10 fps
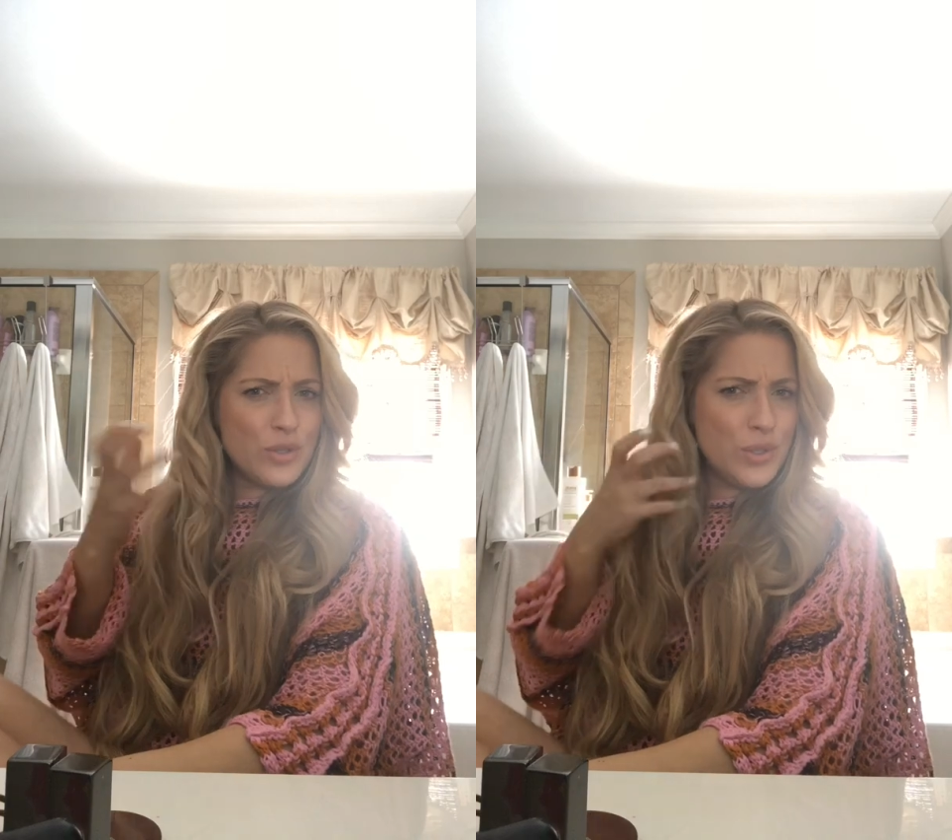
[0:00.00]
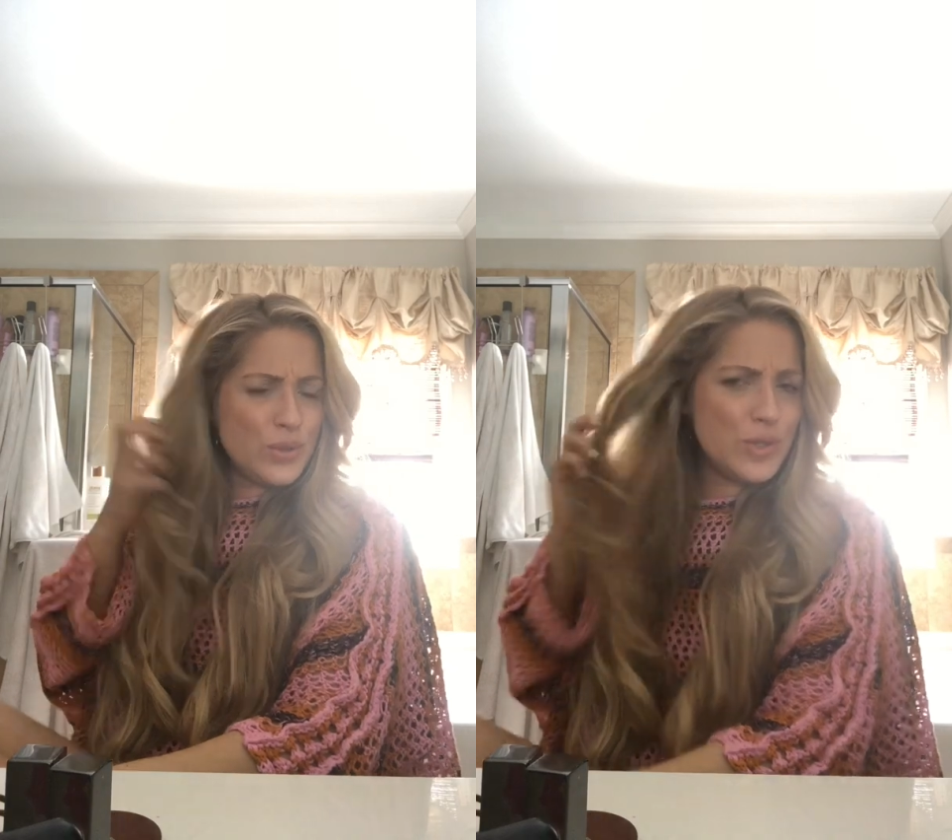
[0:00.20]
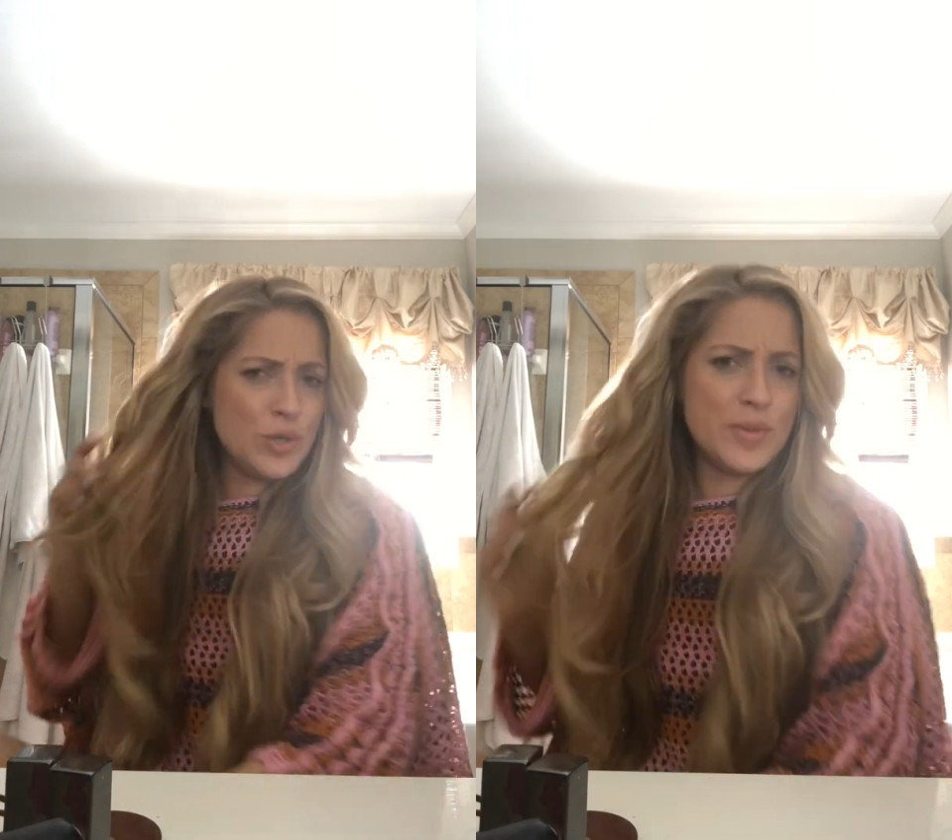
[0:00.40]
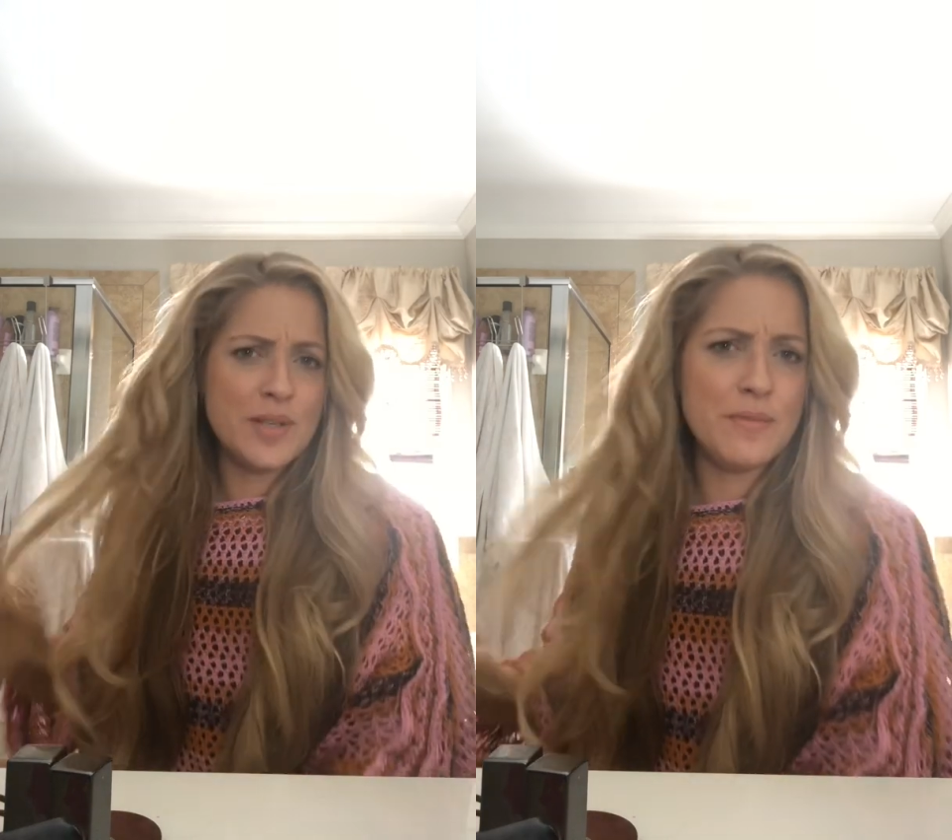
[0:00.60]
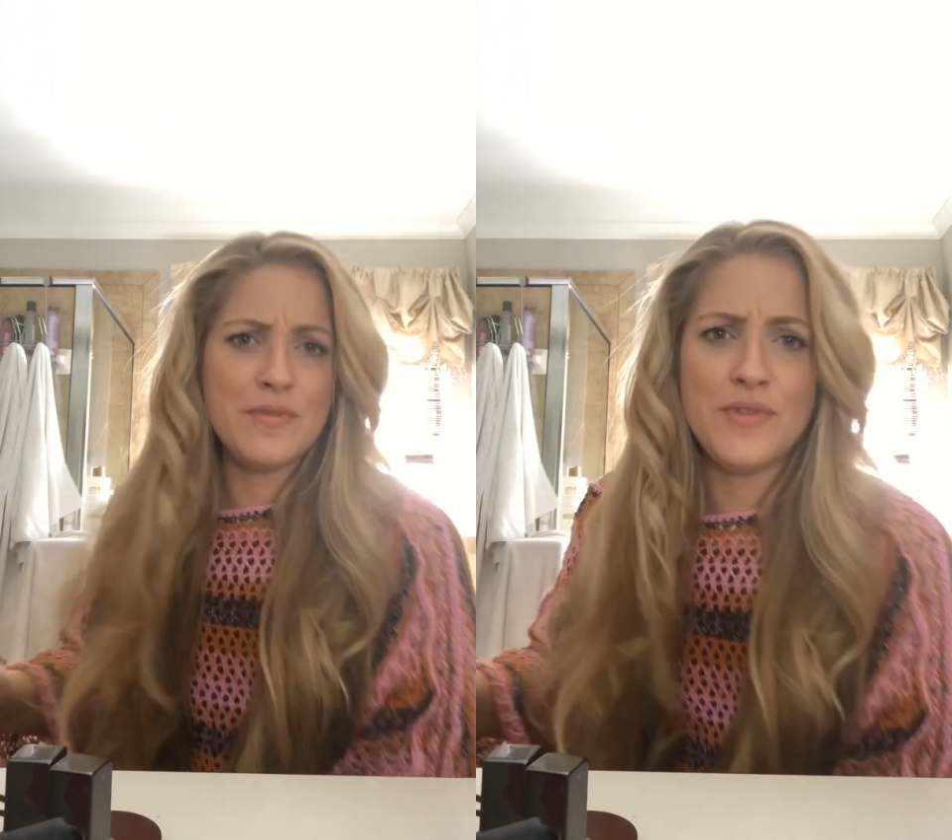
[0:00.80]
YouTube
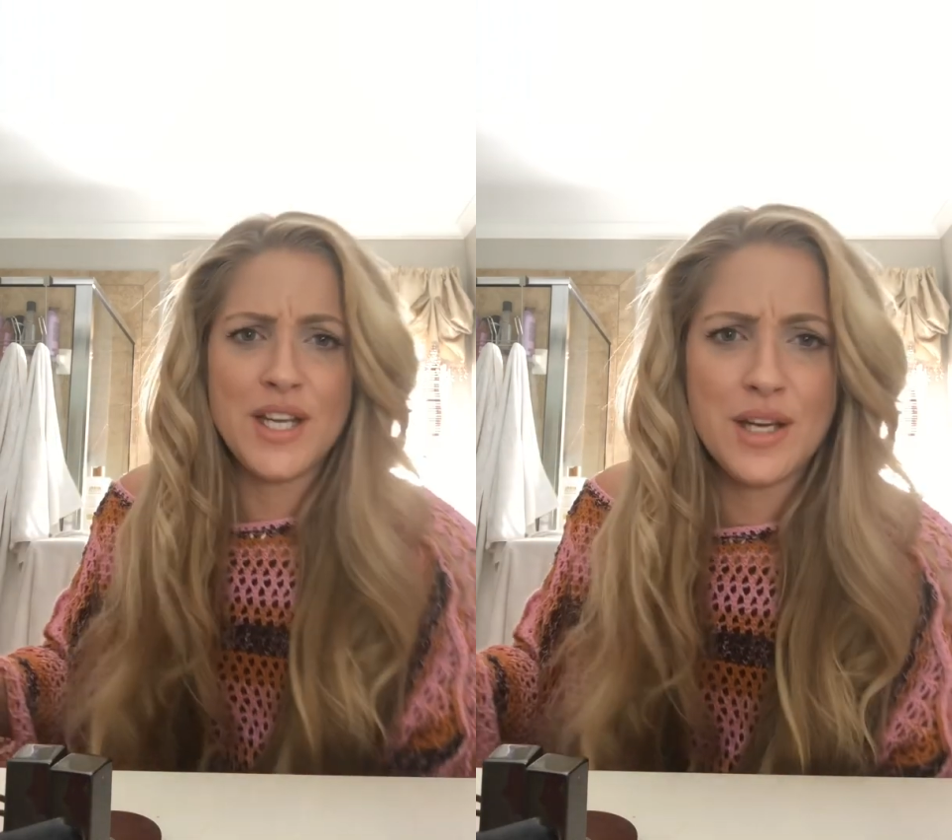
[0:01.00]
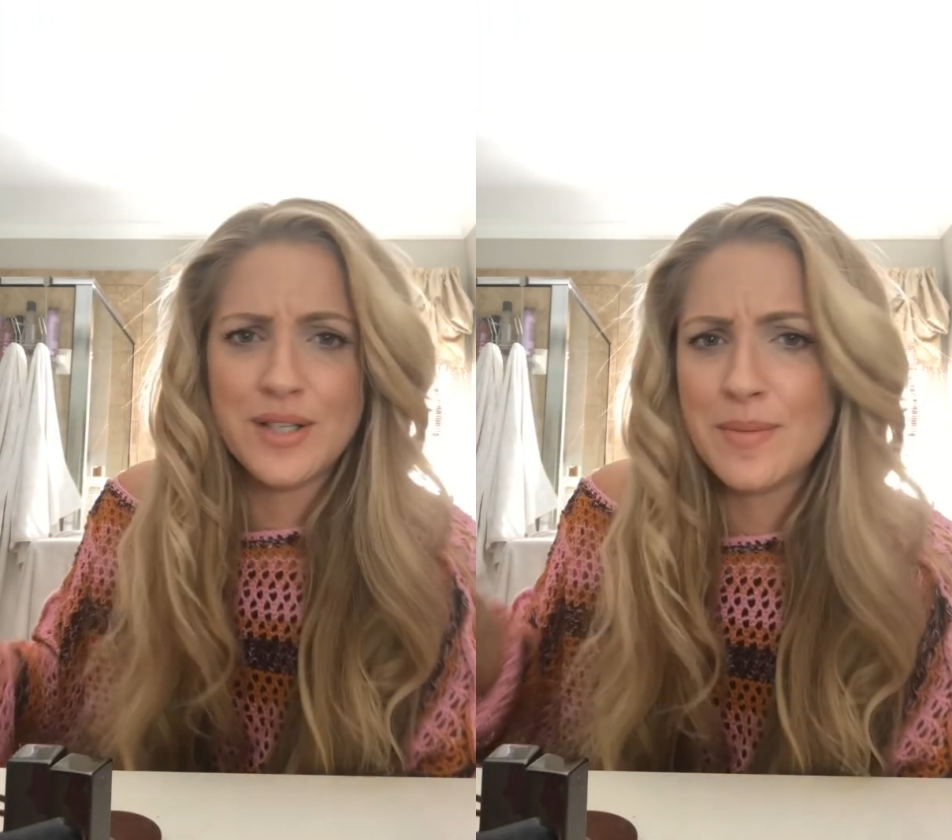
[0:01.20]
some videos